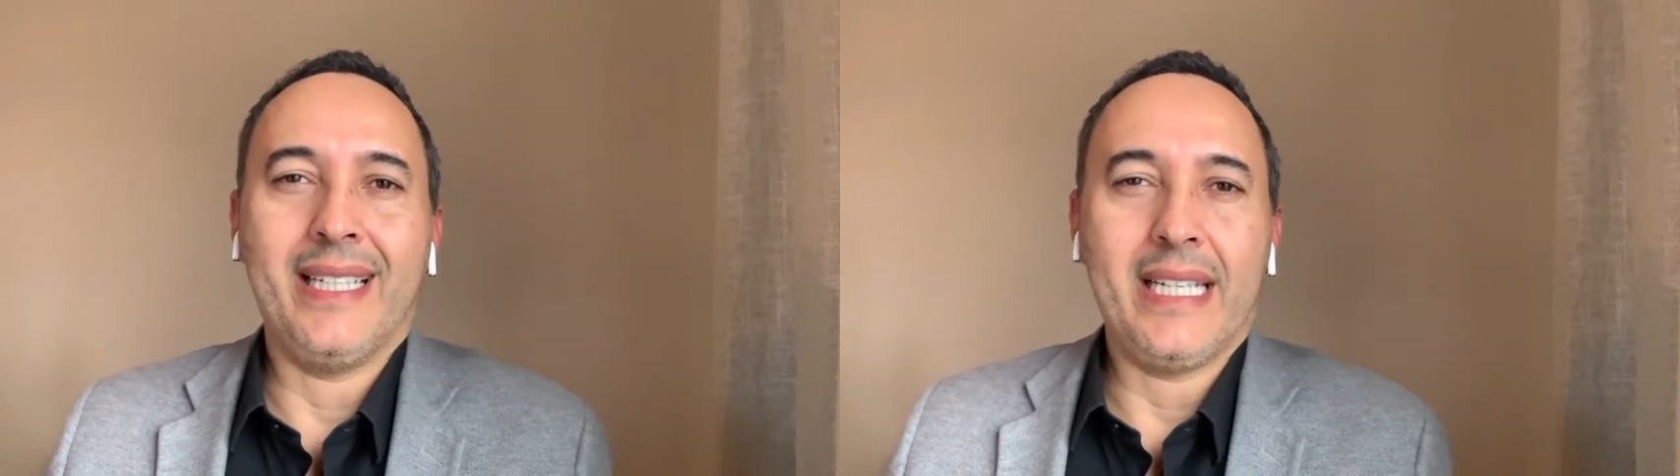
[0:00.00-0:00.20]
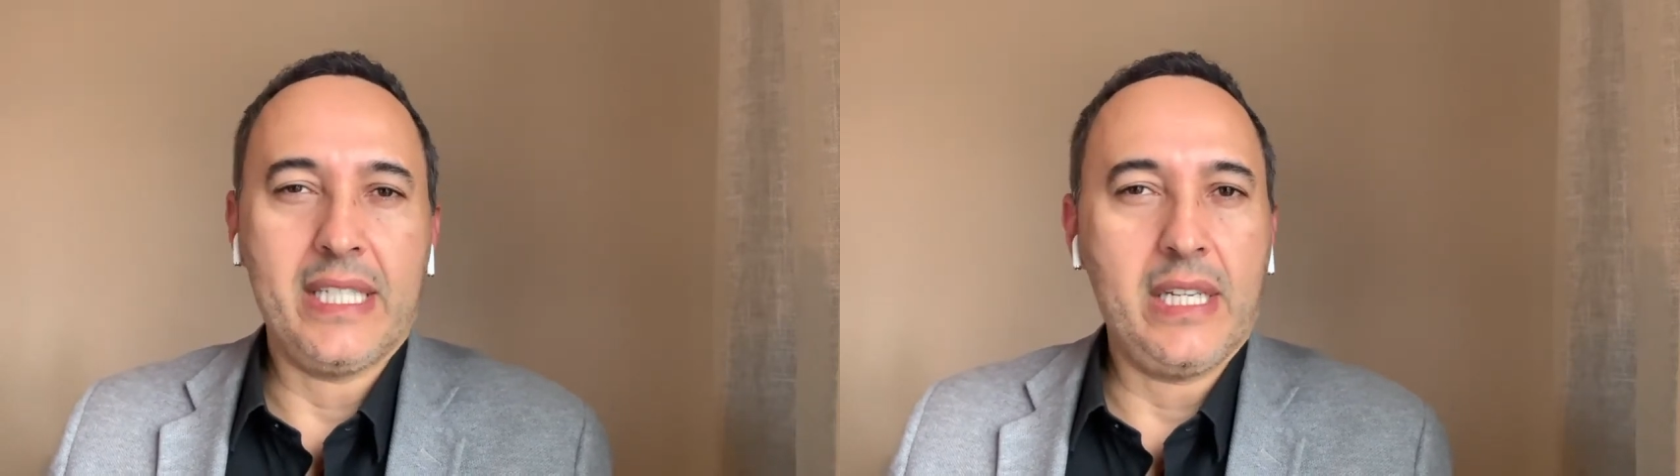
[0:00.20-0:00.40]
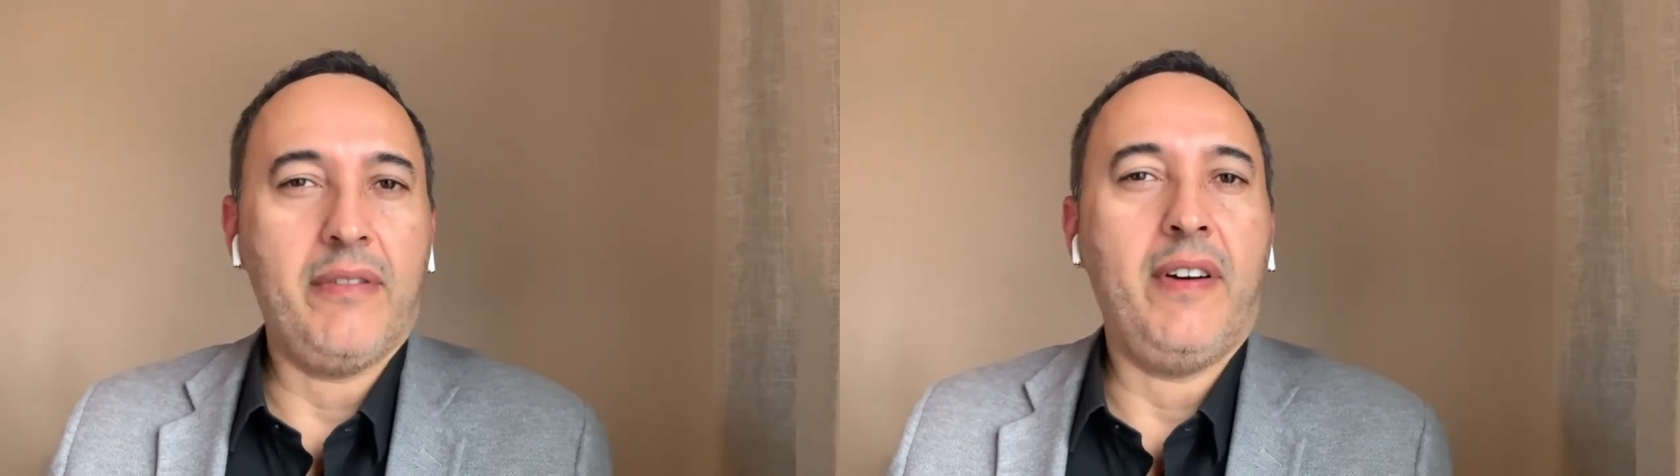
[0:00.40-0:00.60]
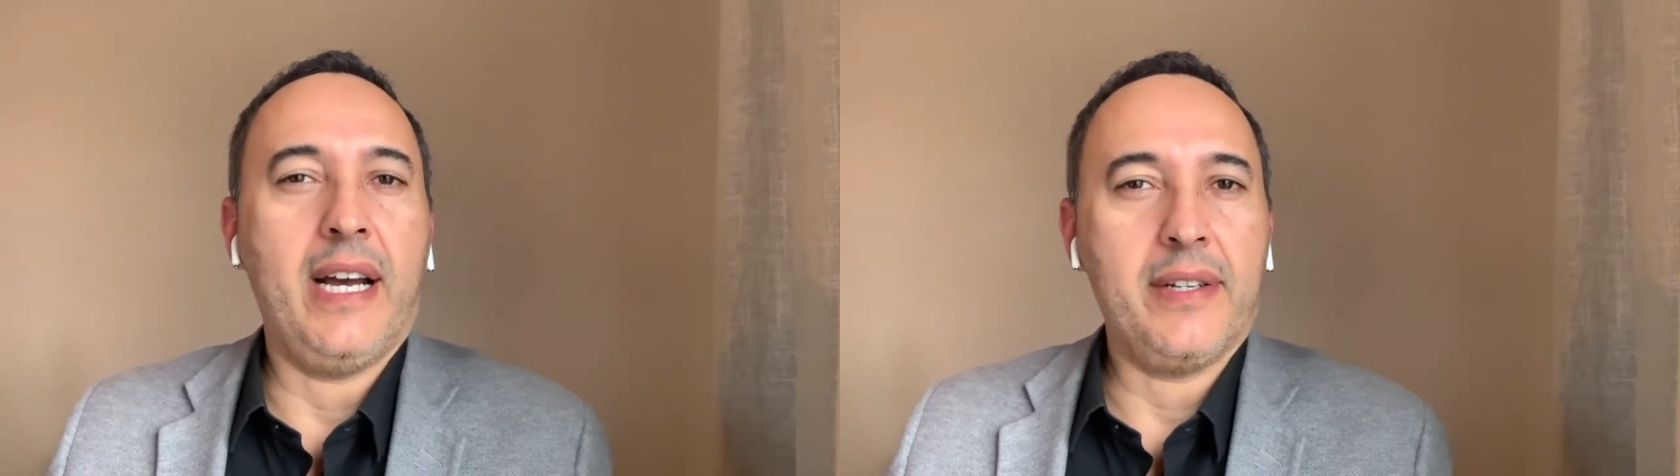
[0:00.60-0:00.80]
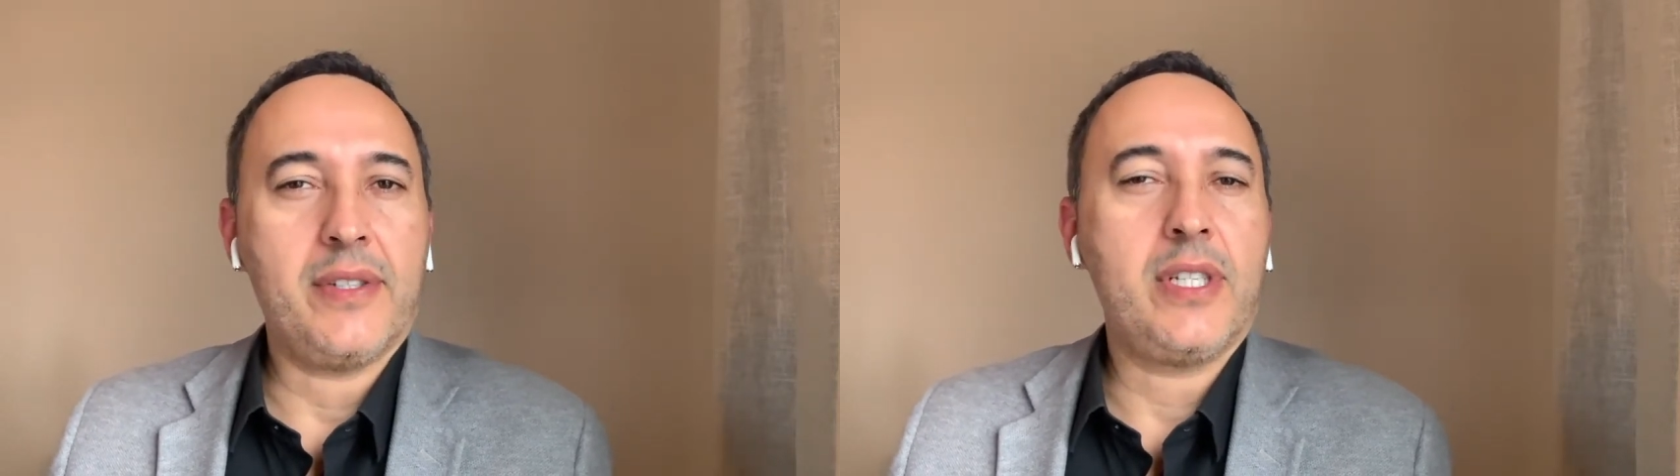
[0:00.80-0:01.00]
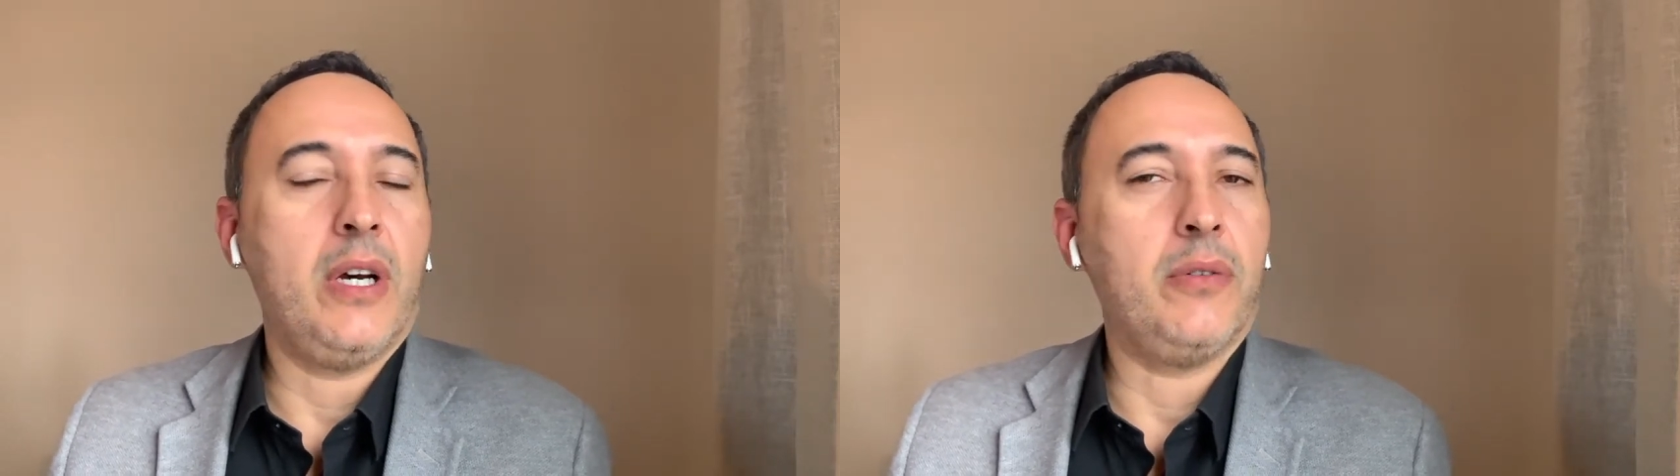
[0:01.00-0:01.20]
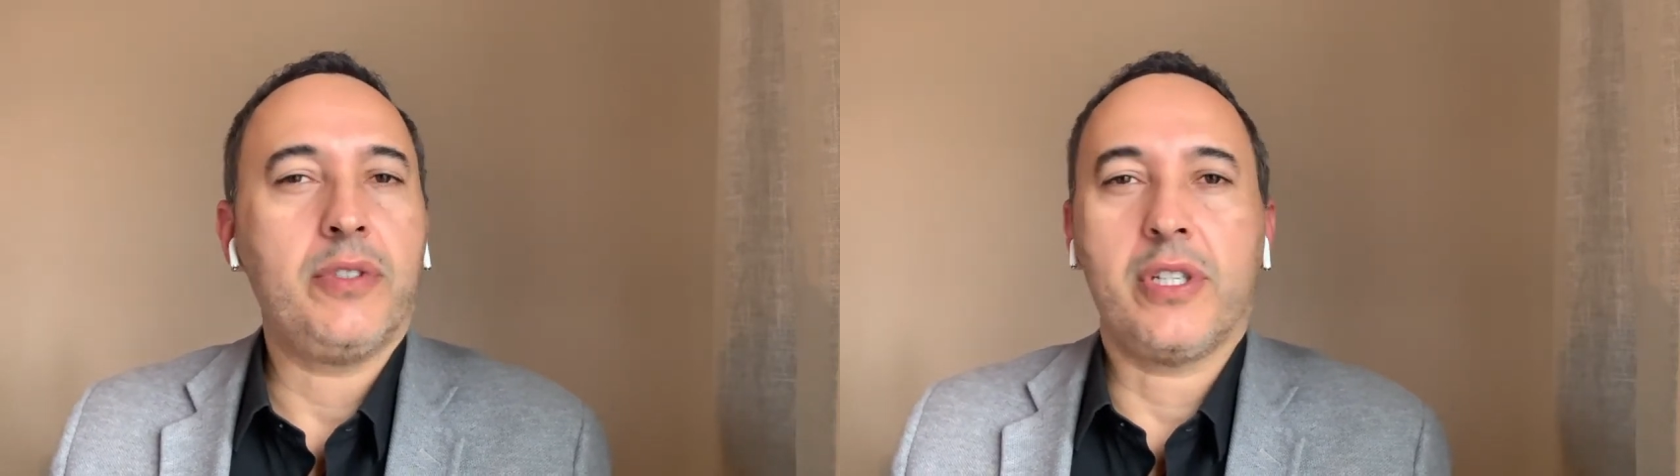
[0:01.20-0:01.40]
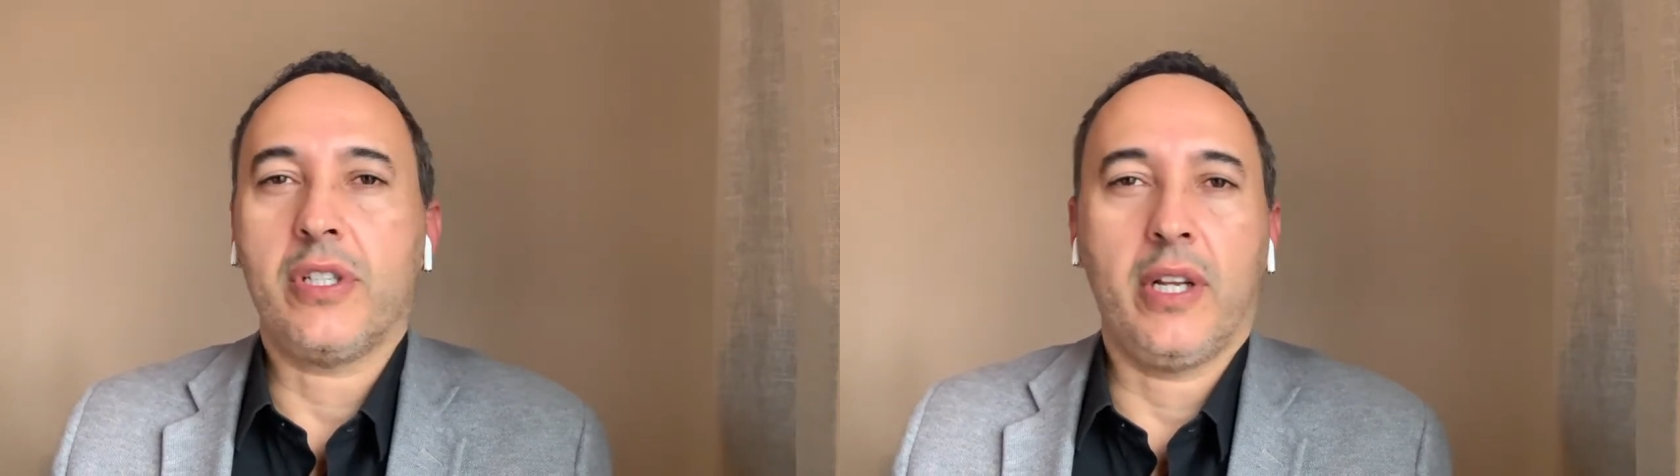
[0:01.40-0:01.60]
and easy to find. So
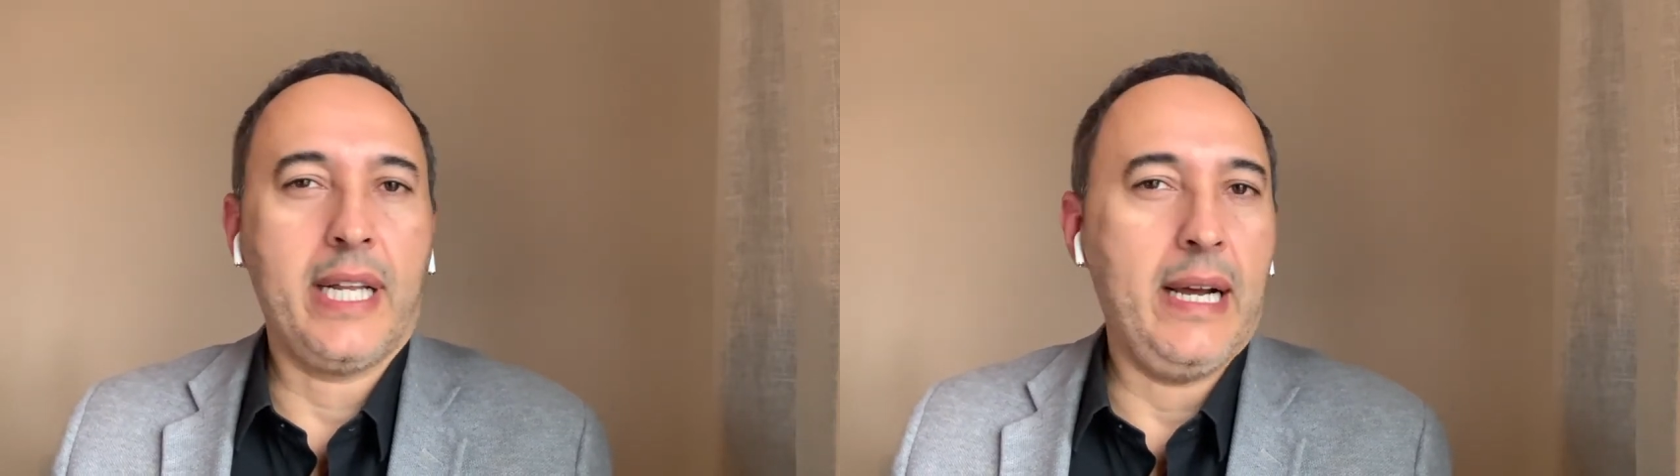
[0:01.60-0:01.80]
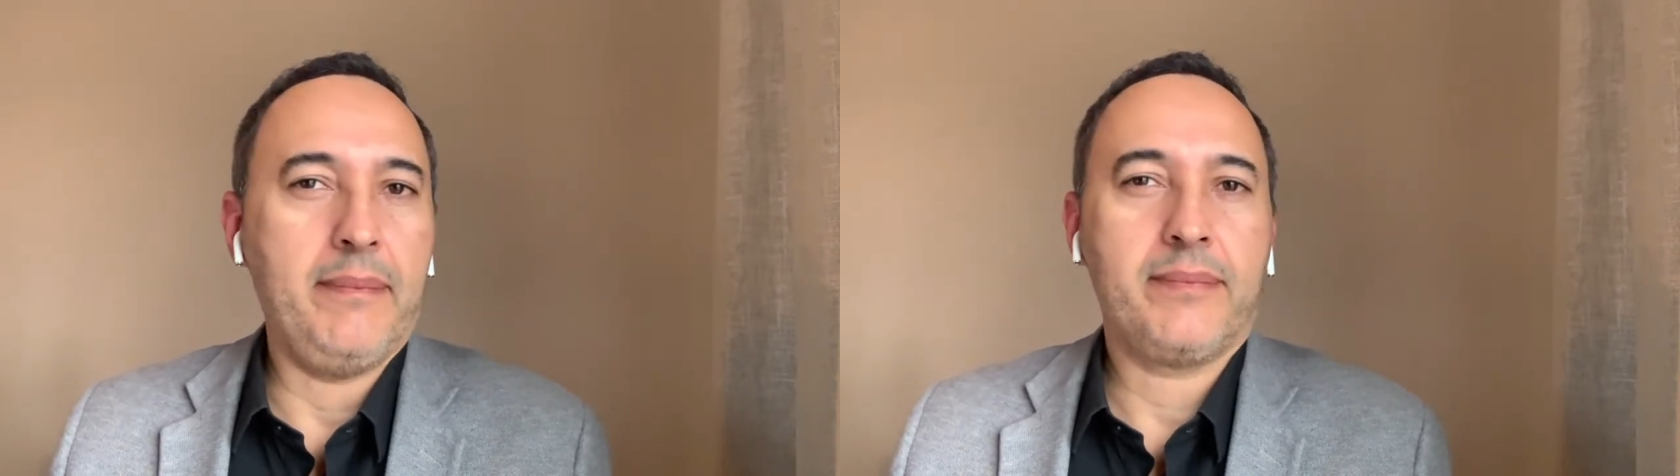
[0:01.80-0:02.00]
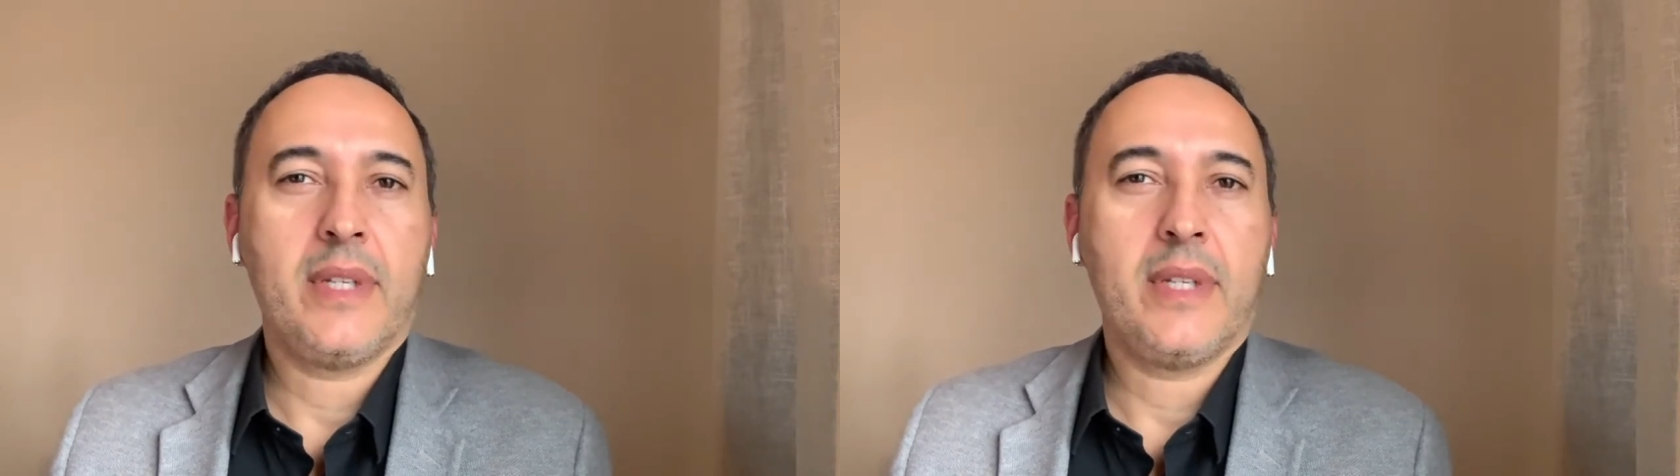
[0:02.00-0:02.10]
just look it up.